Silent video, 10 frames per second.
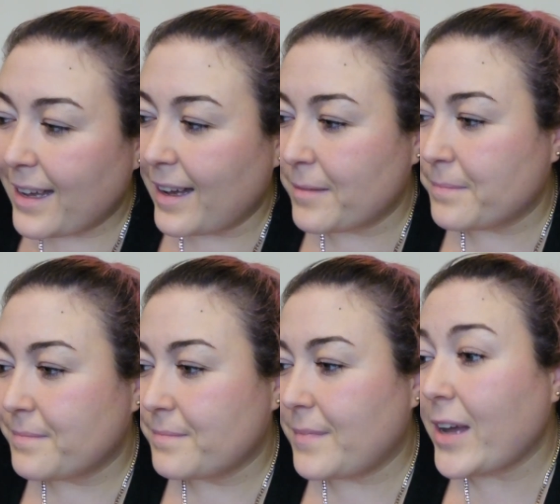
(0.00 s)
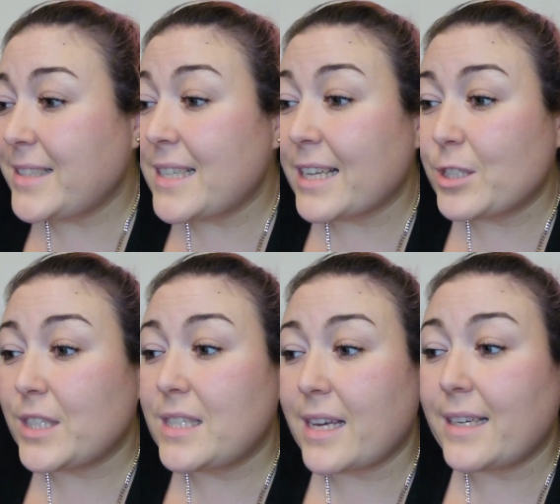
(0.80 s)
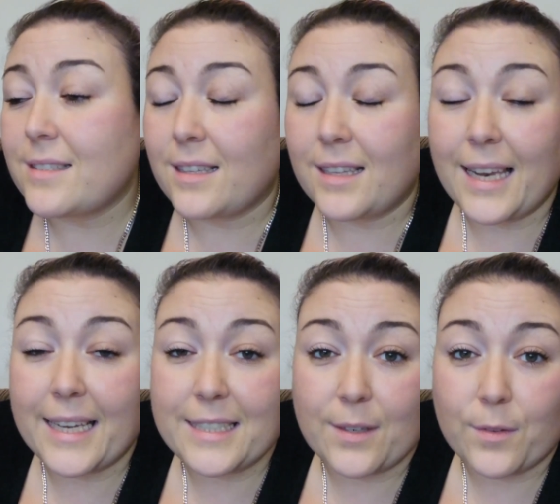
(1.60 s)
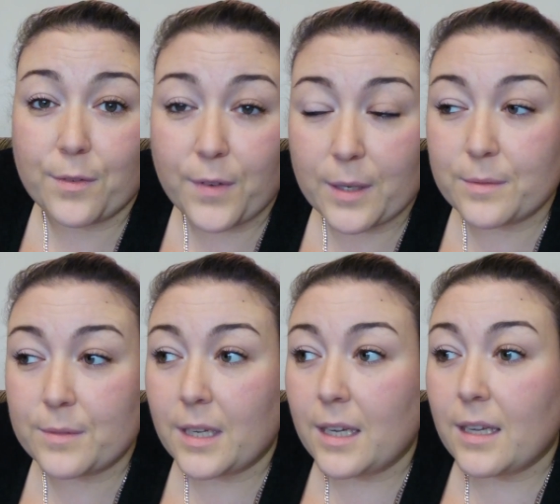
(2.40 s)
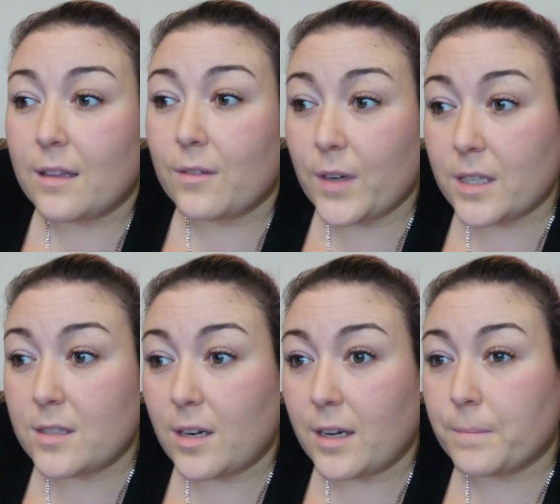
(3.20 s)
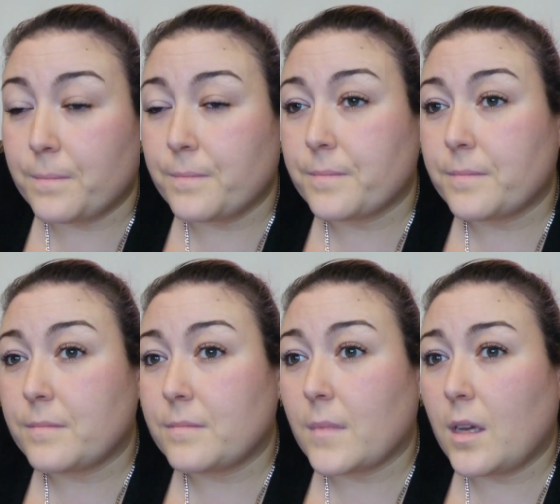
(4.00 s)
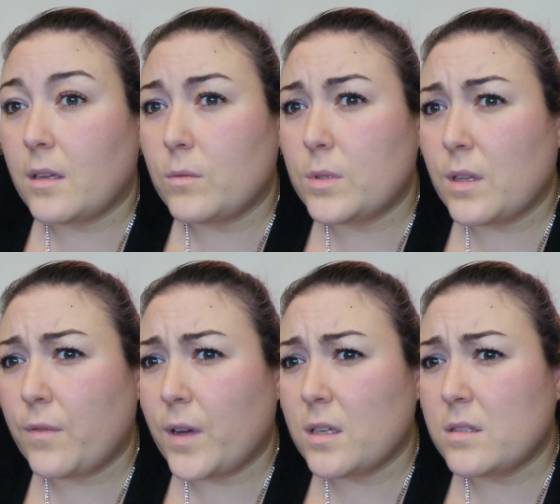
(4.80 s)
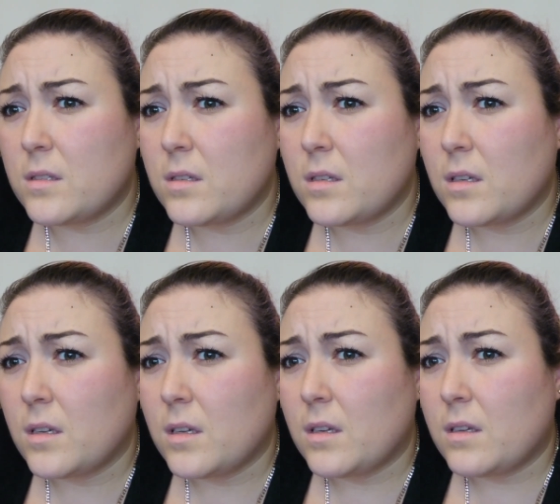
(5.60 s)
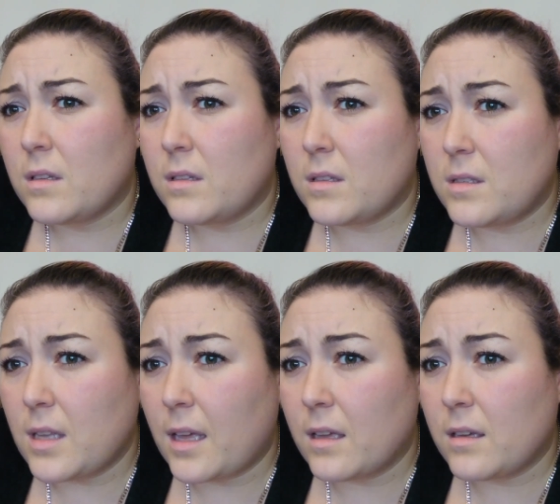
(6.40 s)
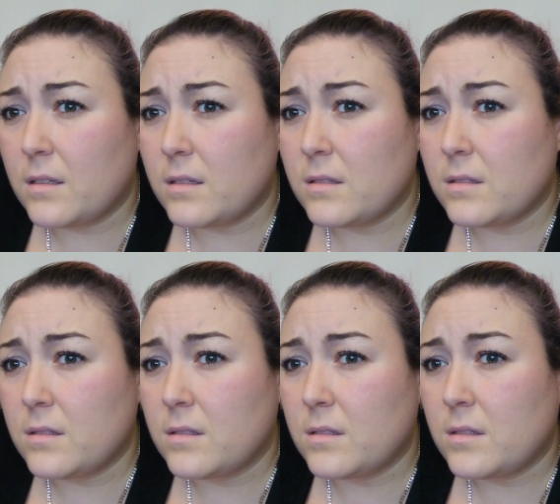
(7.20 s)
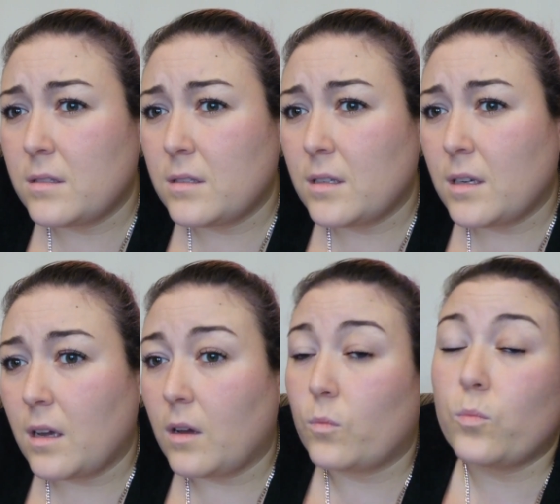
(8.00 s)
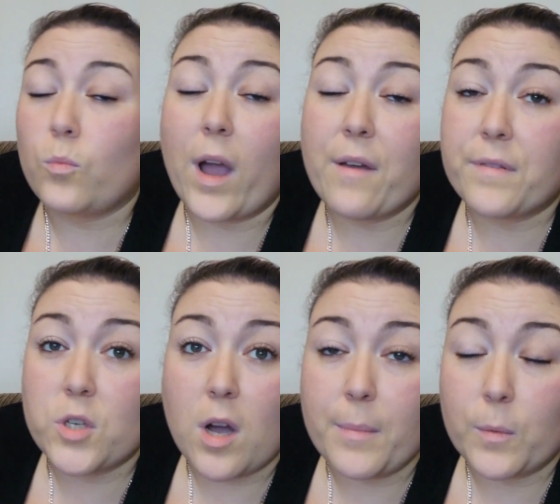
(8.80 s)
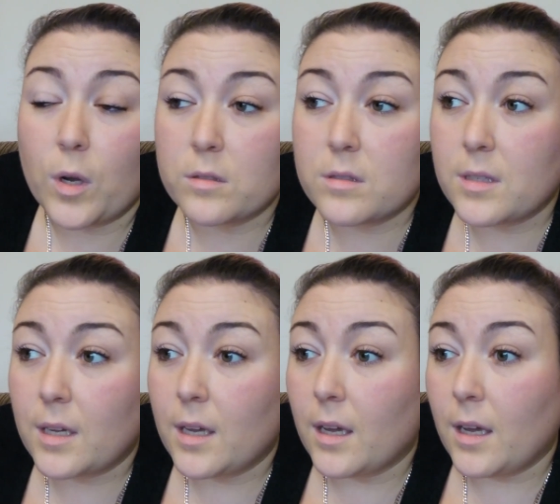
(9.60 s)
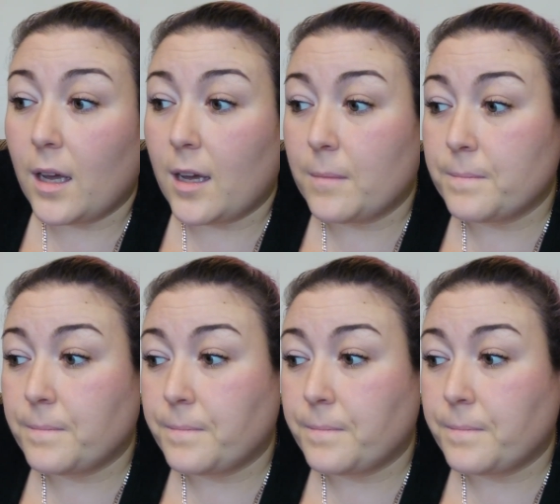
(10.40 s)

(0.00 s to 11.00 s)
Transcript: um, I did actually say to the lady on the phone the first time, was it the first? the second, whatever time it was, um,